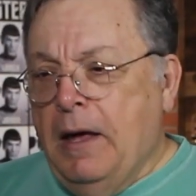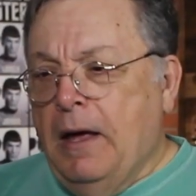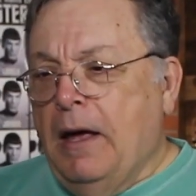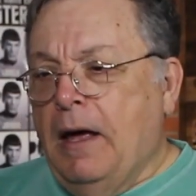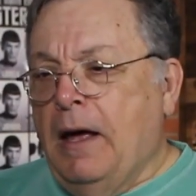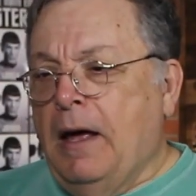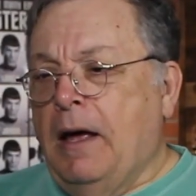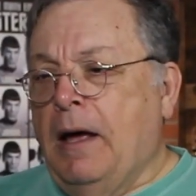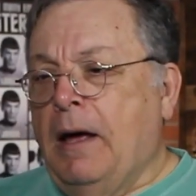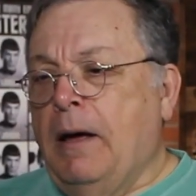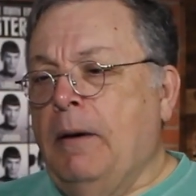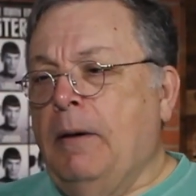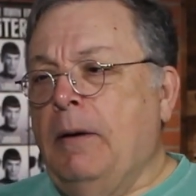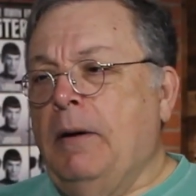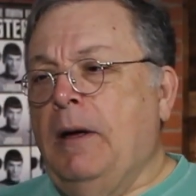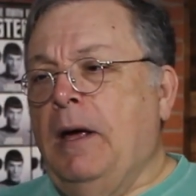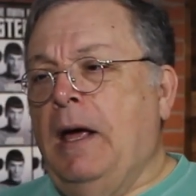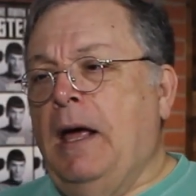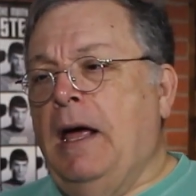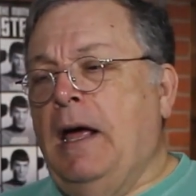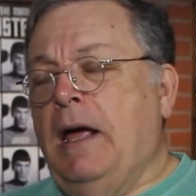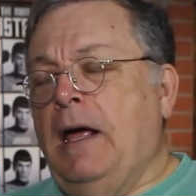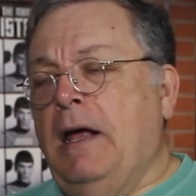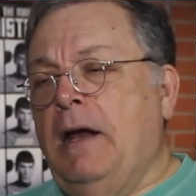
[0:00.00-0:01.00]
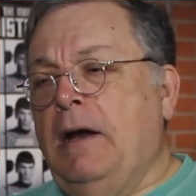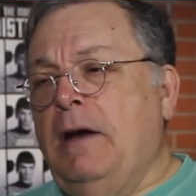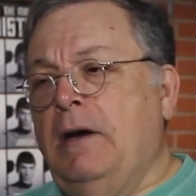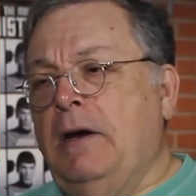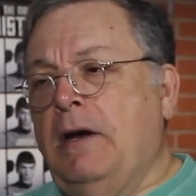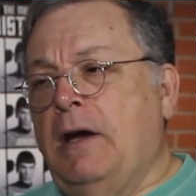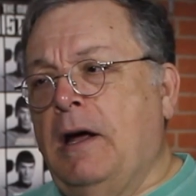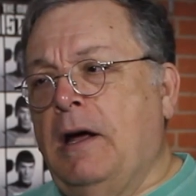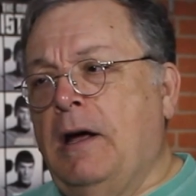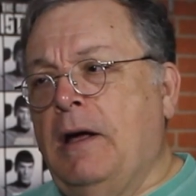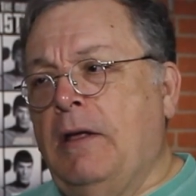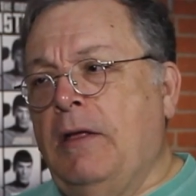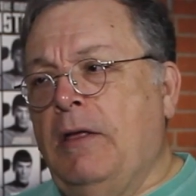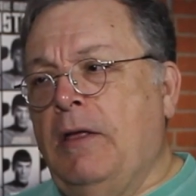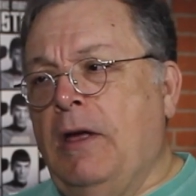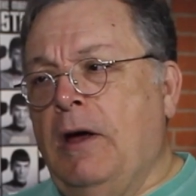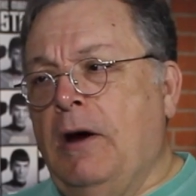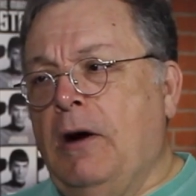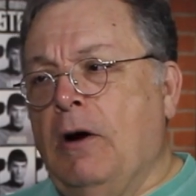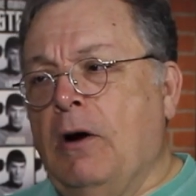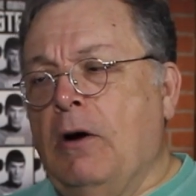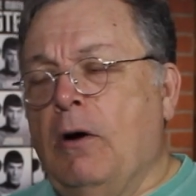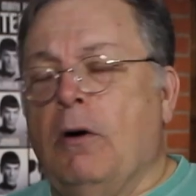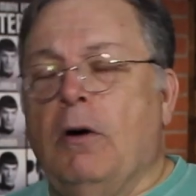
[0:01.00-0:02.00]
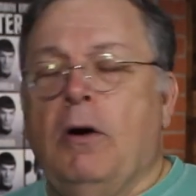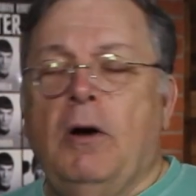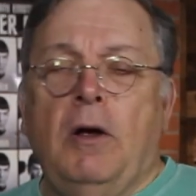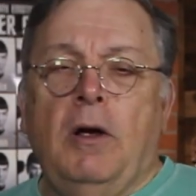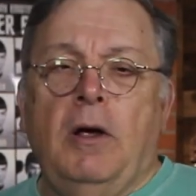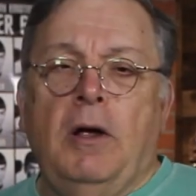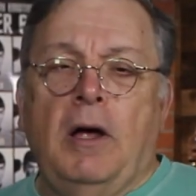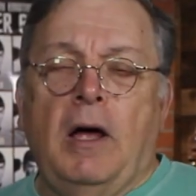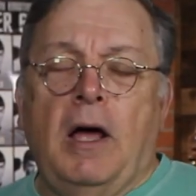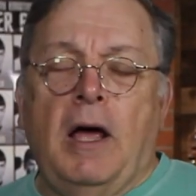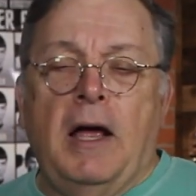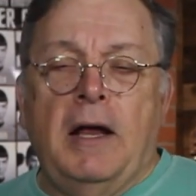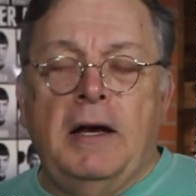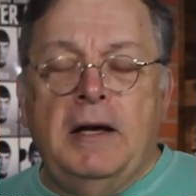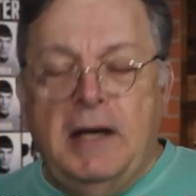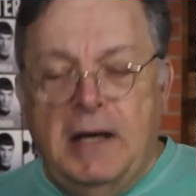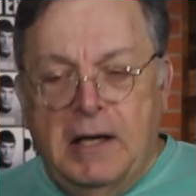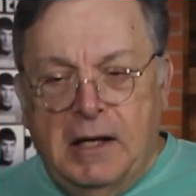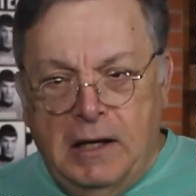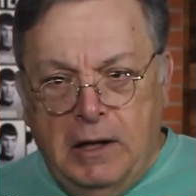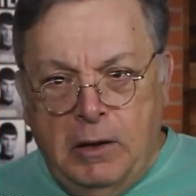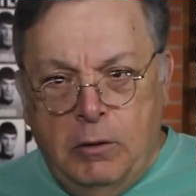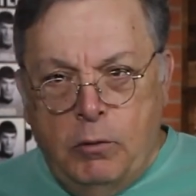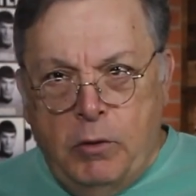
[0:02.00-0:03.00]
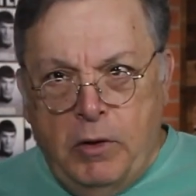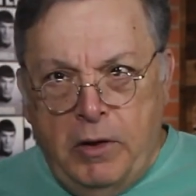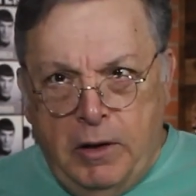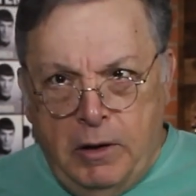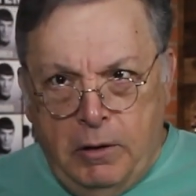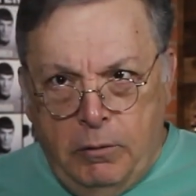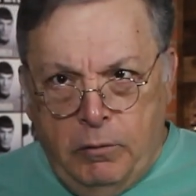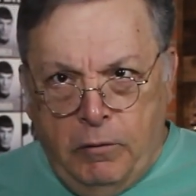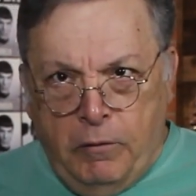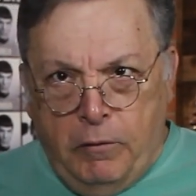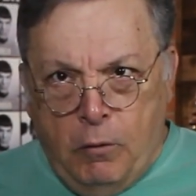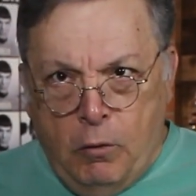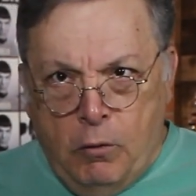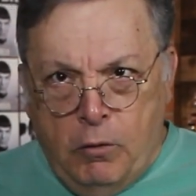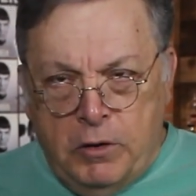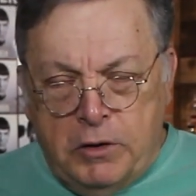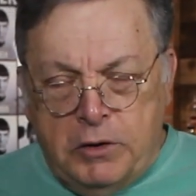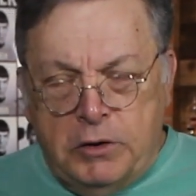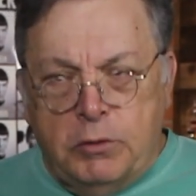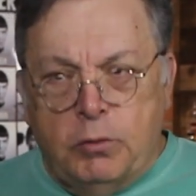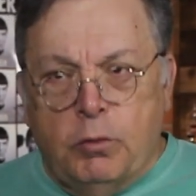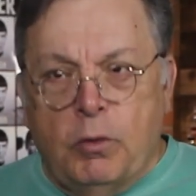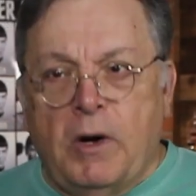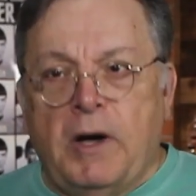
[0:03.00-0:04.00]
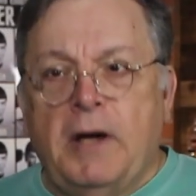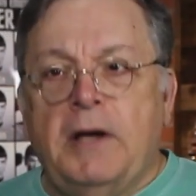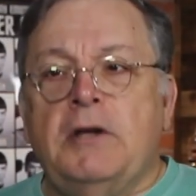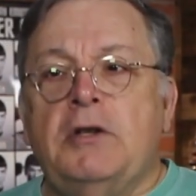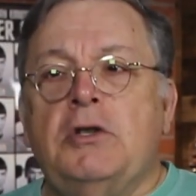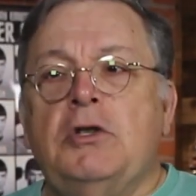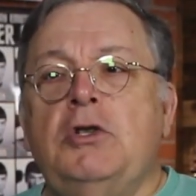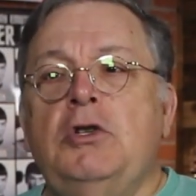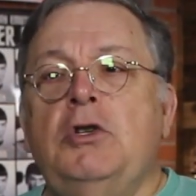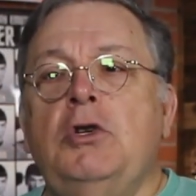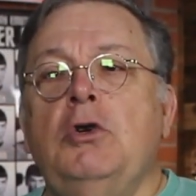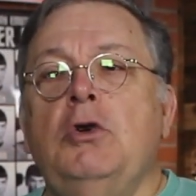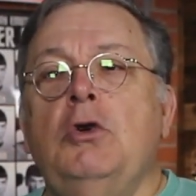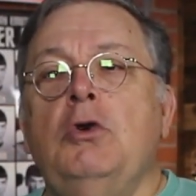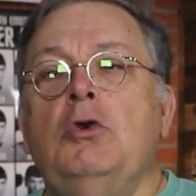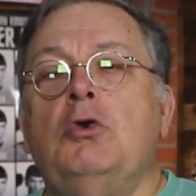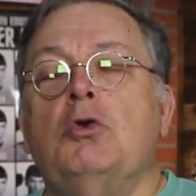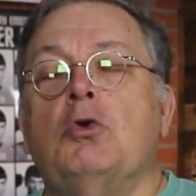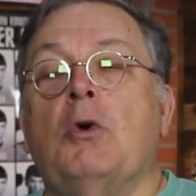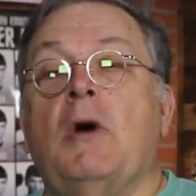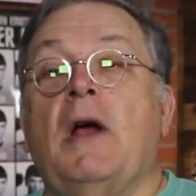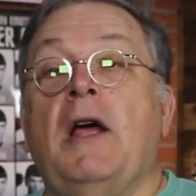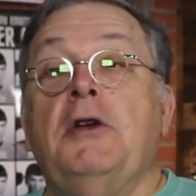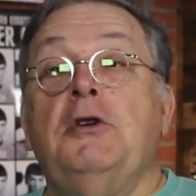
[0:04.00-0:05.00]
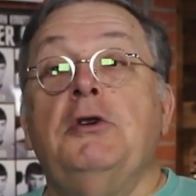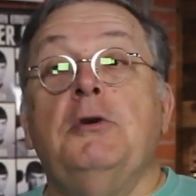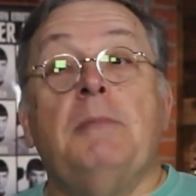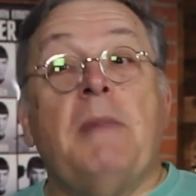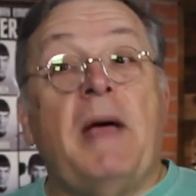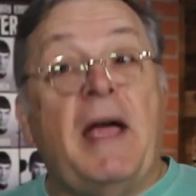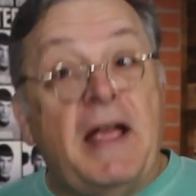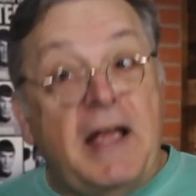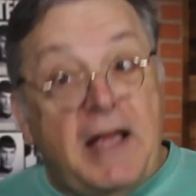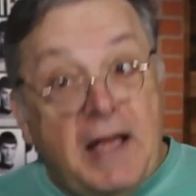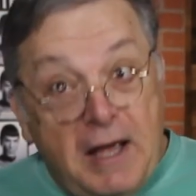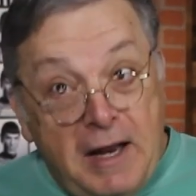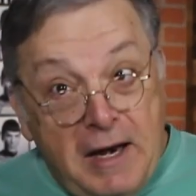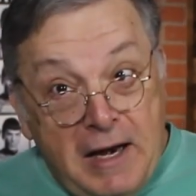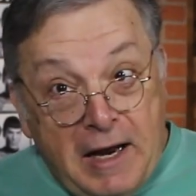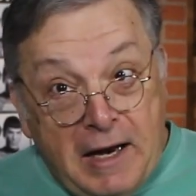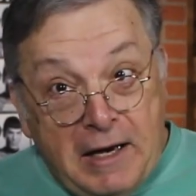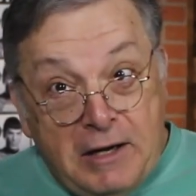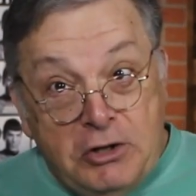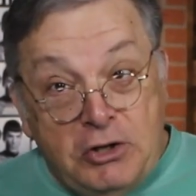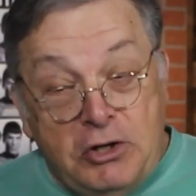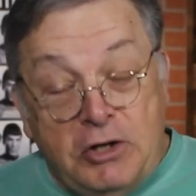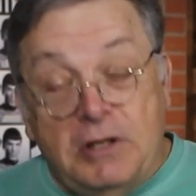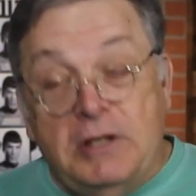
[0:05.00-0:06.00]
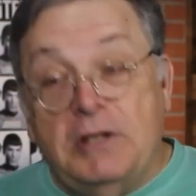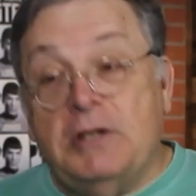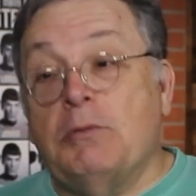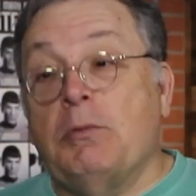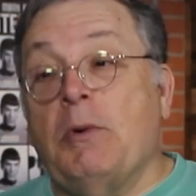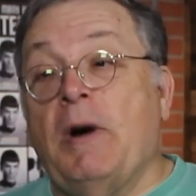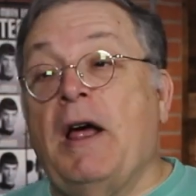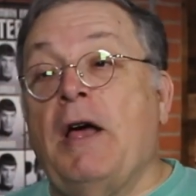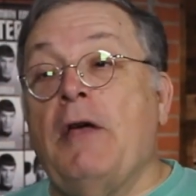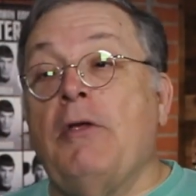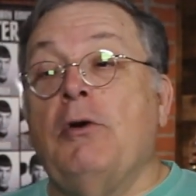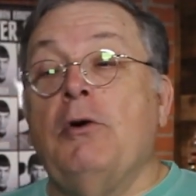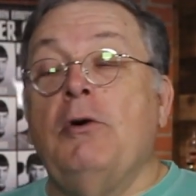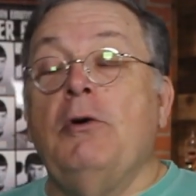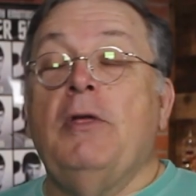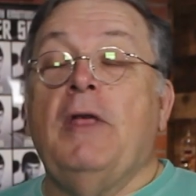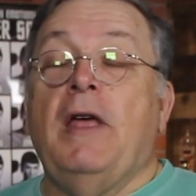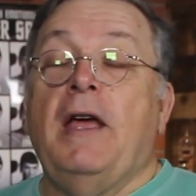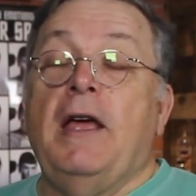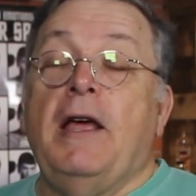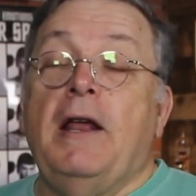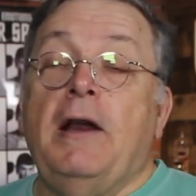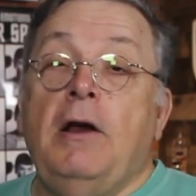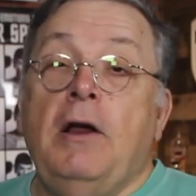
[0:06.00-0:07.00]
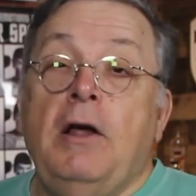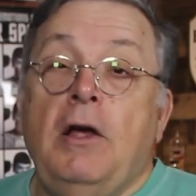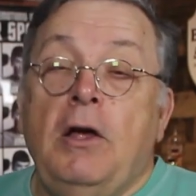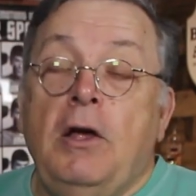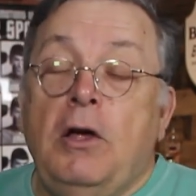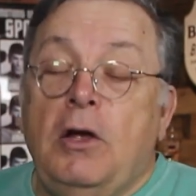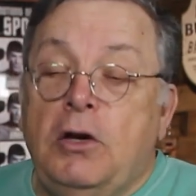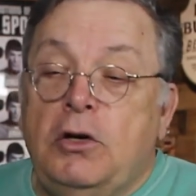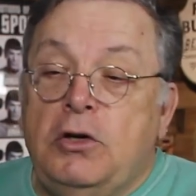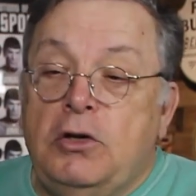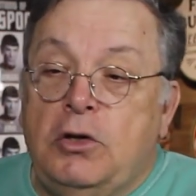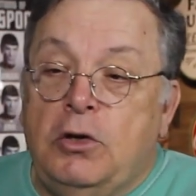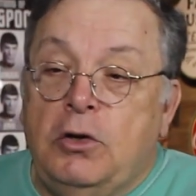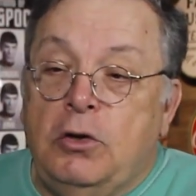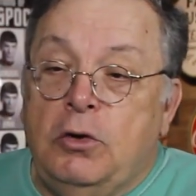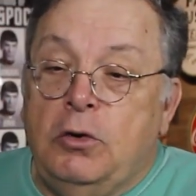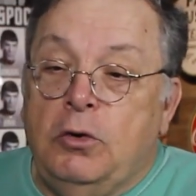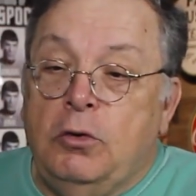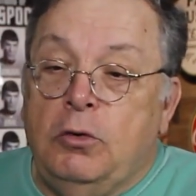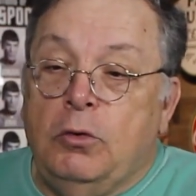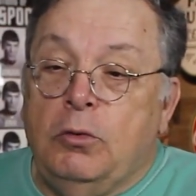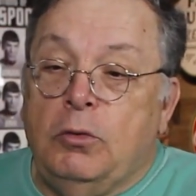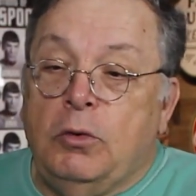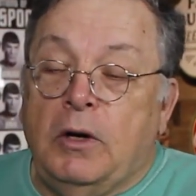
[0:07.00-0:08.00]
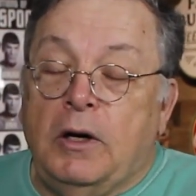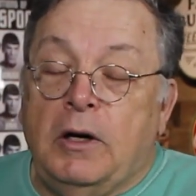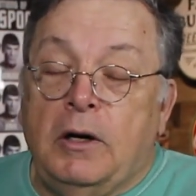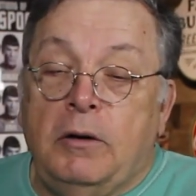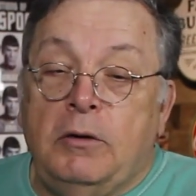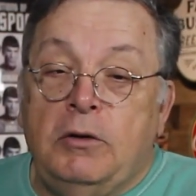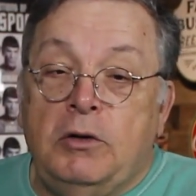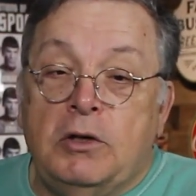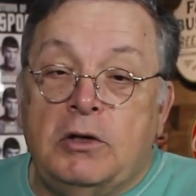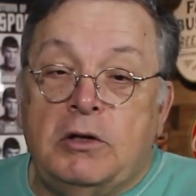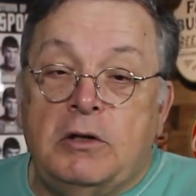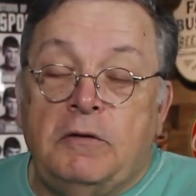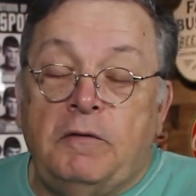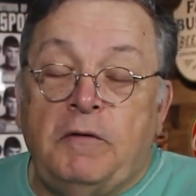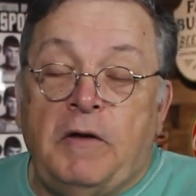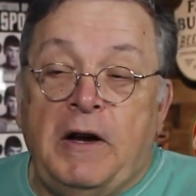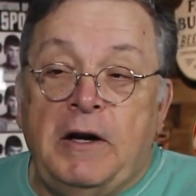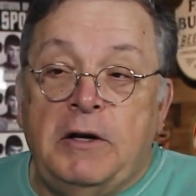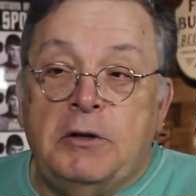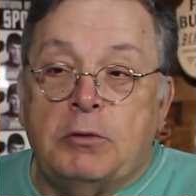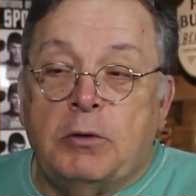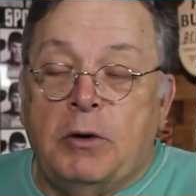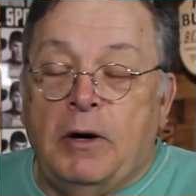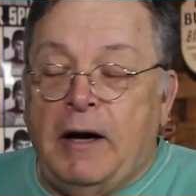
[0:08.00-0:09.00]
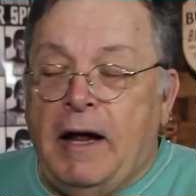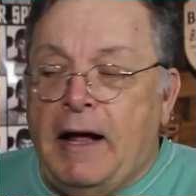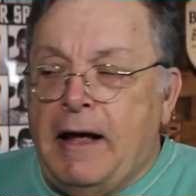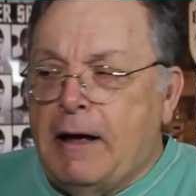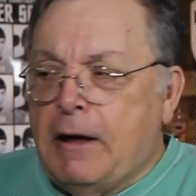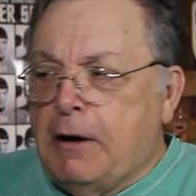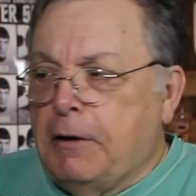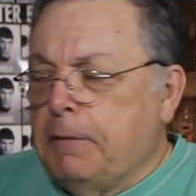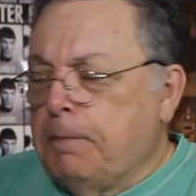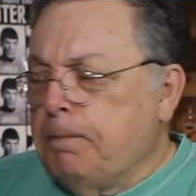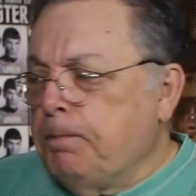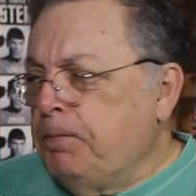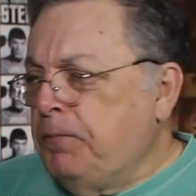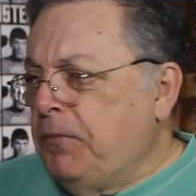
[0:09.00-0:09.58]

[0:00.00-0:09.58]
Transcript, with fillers: uh, and uh, their uh, dealing with it of course was to try to make connections rather than to just phaser it out